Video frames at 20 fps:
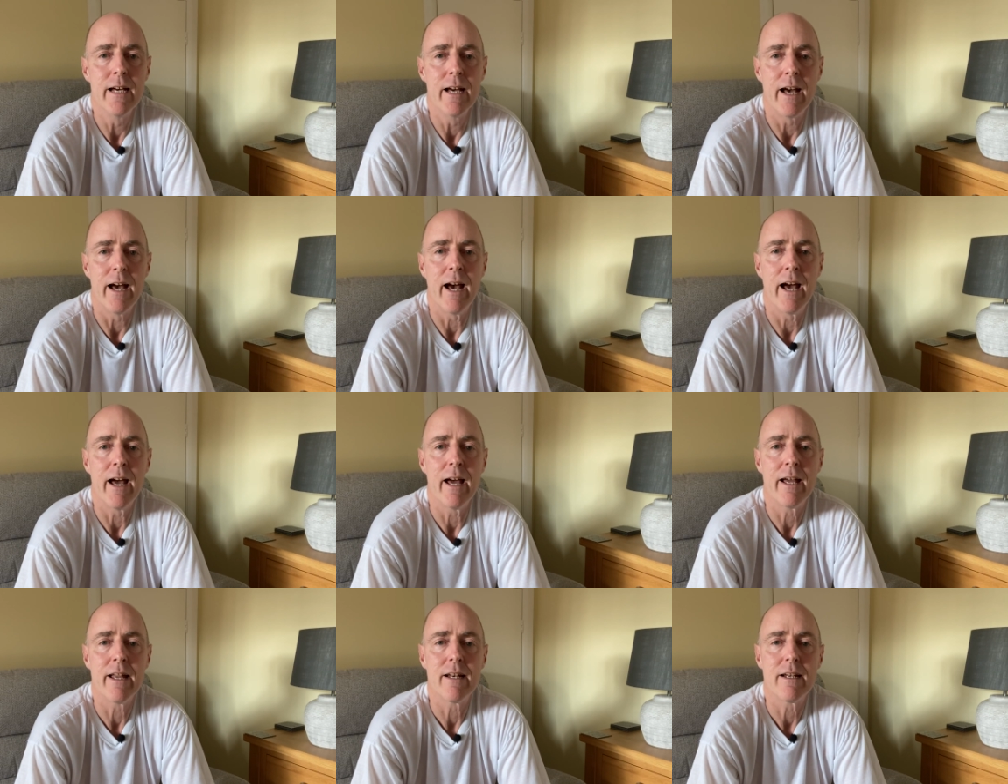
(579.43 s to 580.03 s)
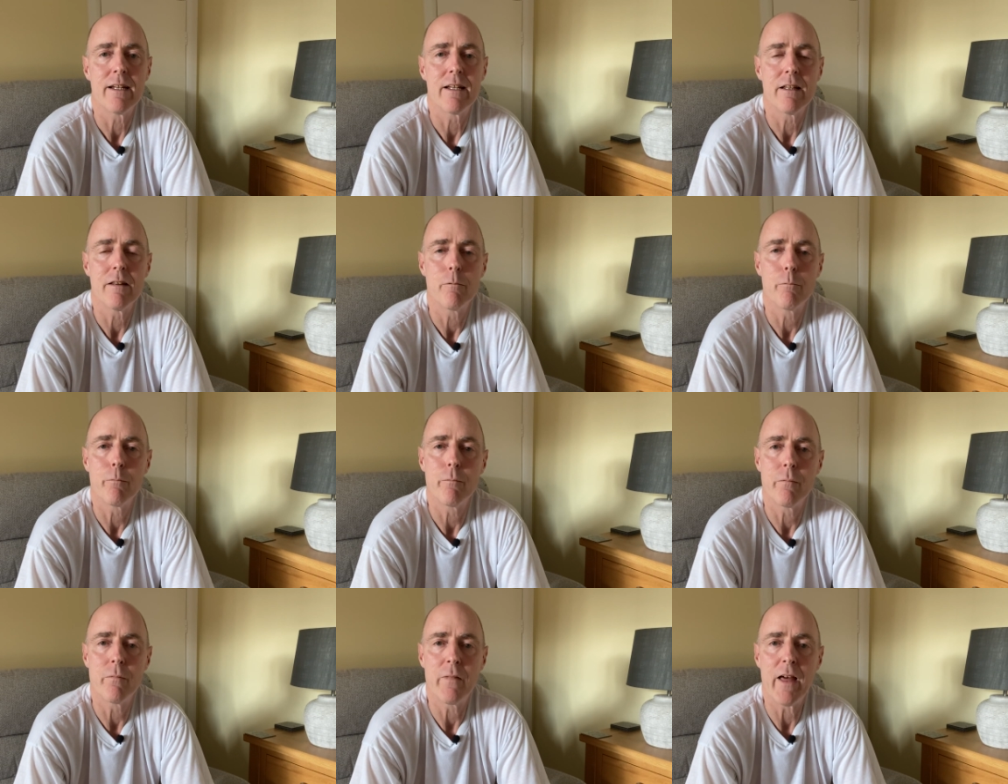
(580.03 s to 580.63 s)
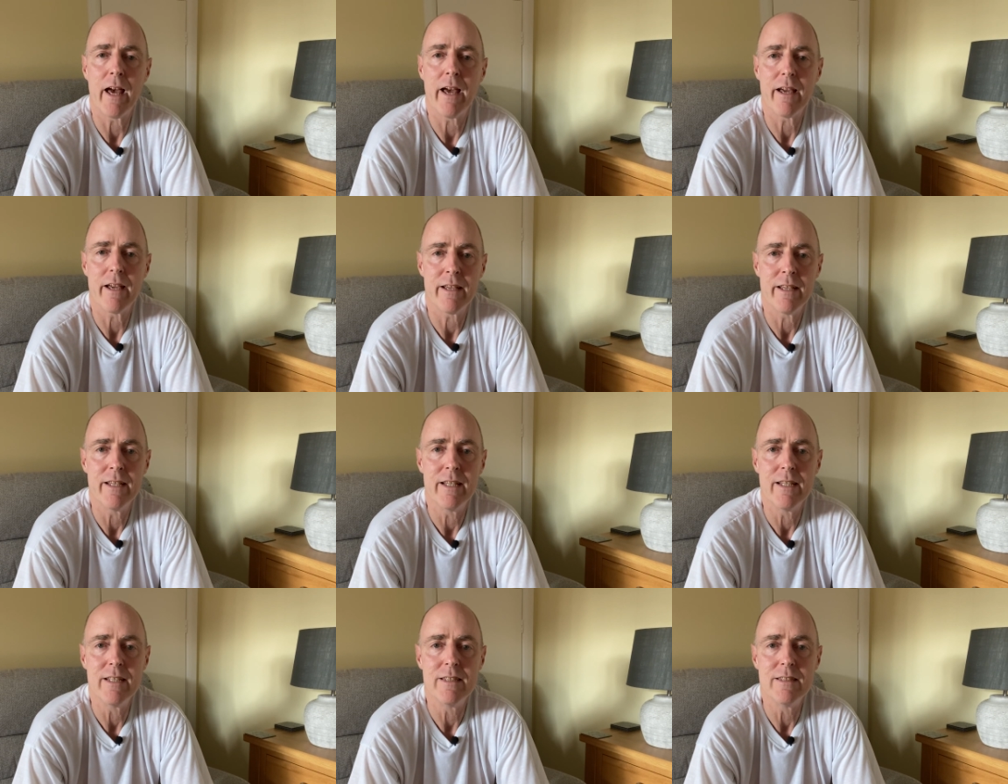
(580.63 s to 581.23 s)
And that
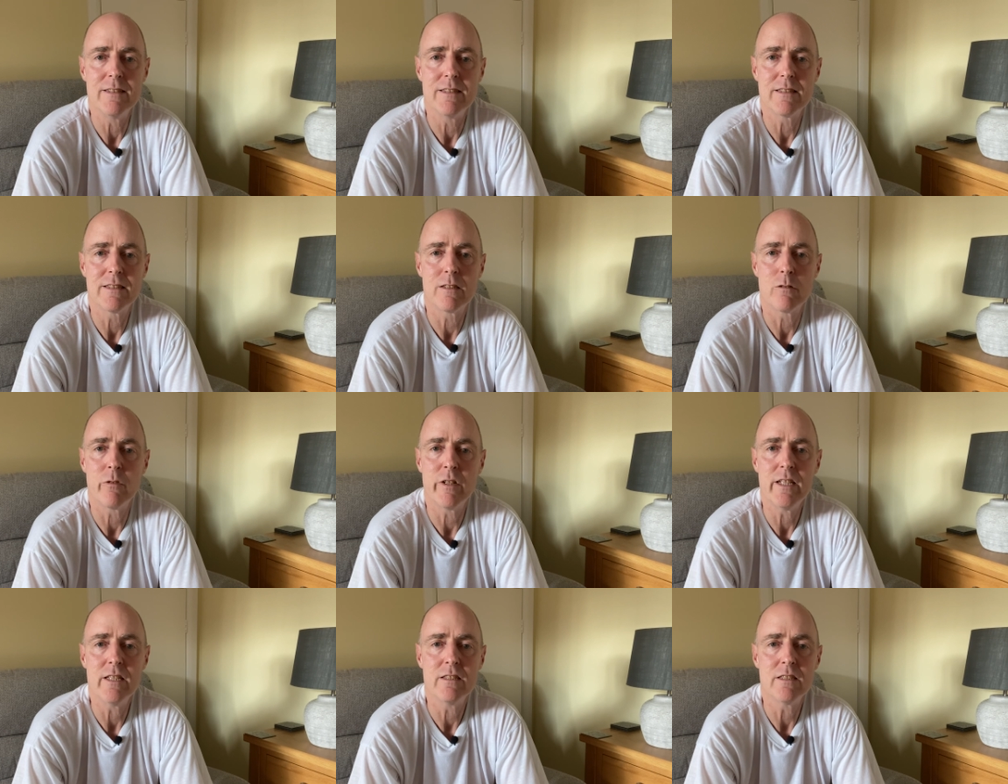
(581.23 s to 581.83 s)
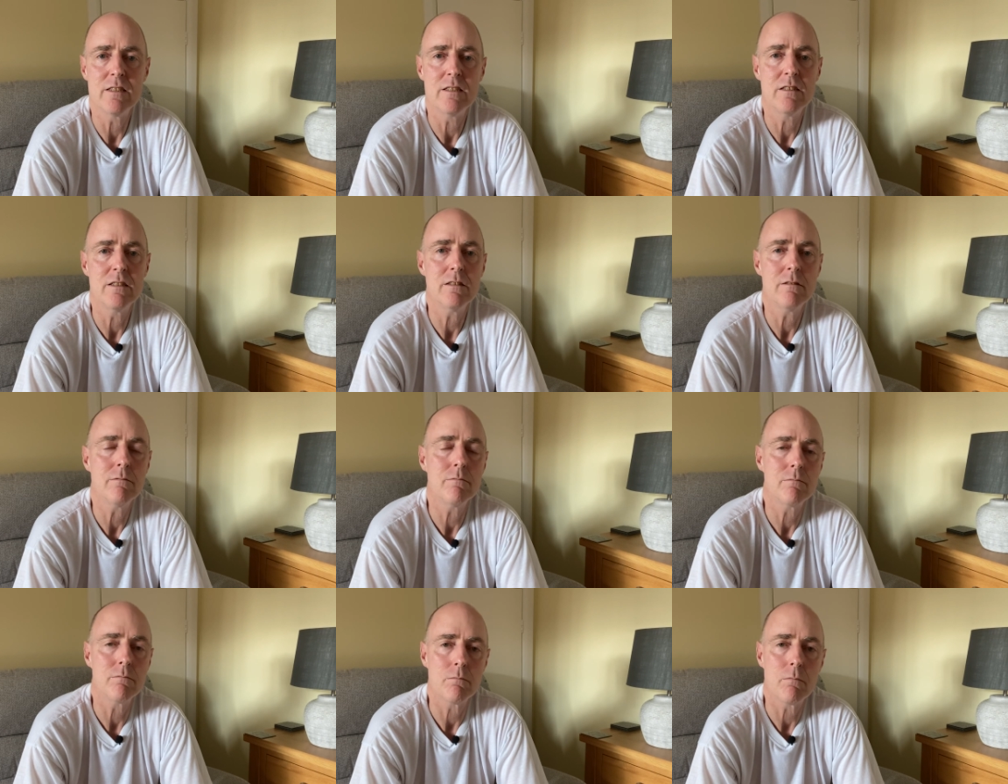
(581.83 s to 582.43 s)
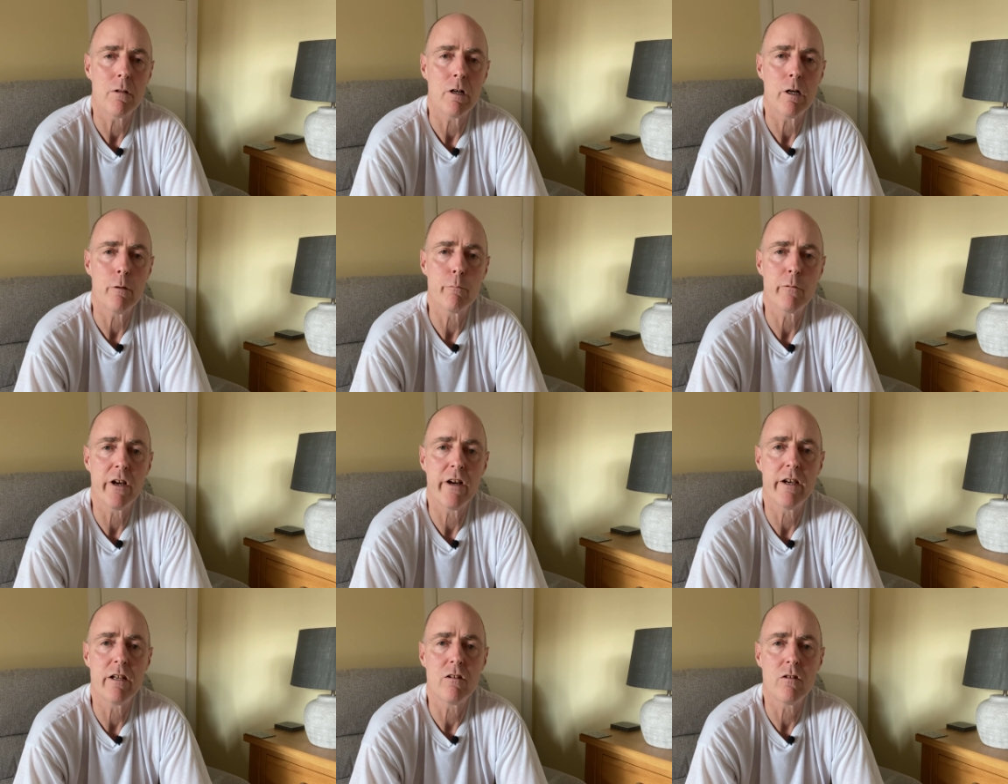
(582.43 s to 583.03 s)
is the reason I'm
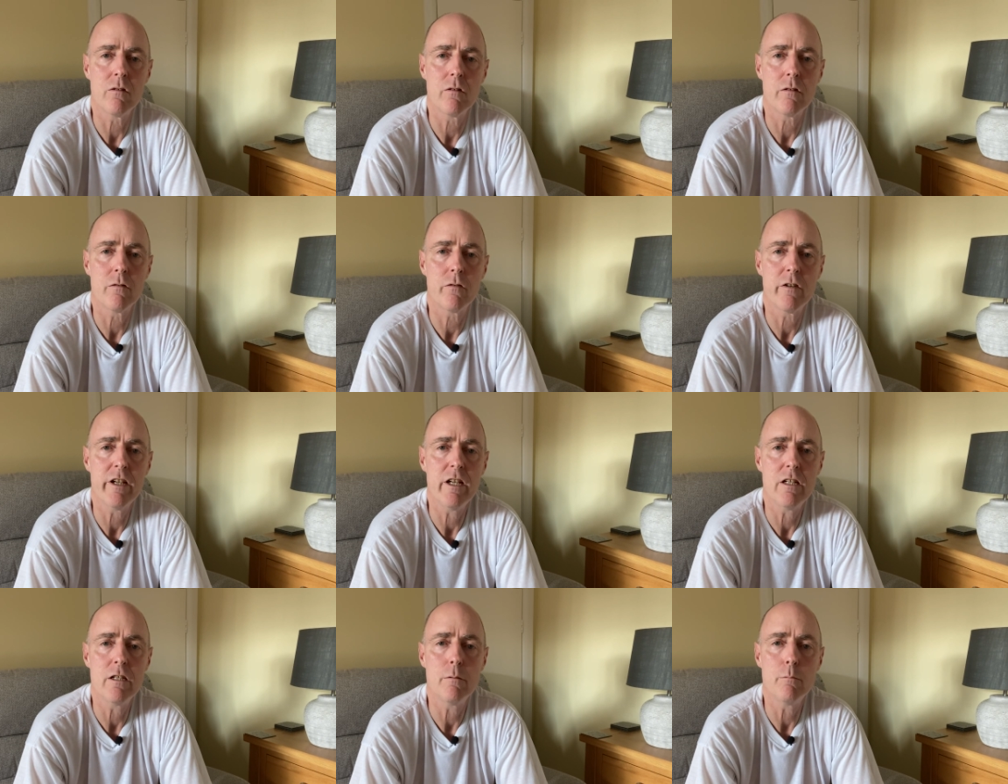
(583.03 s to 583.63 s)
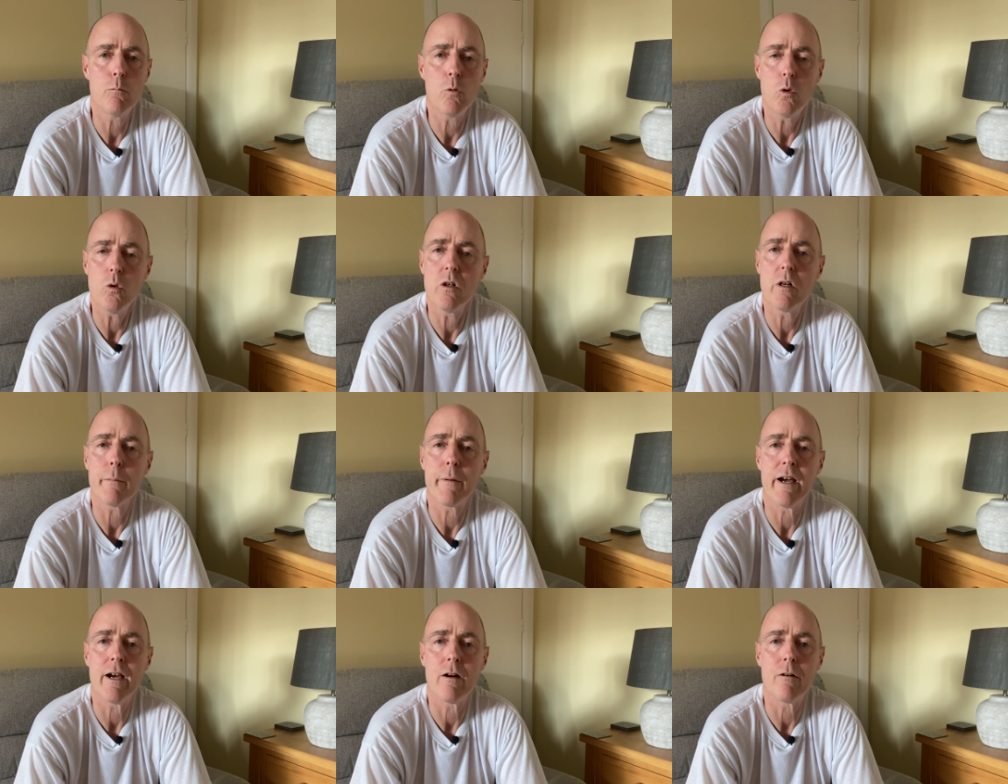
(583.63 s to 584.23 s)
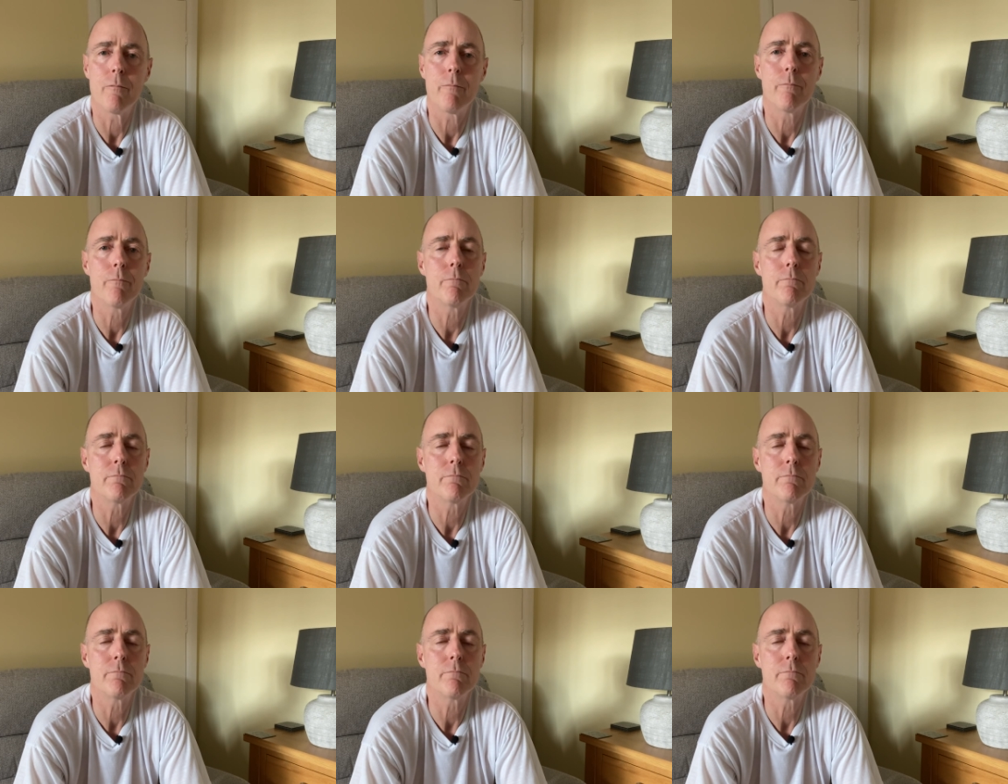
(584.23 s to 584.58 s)
going on the freedom walkabout.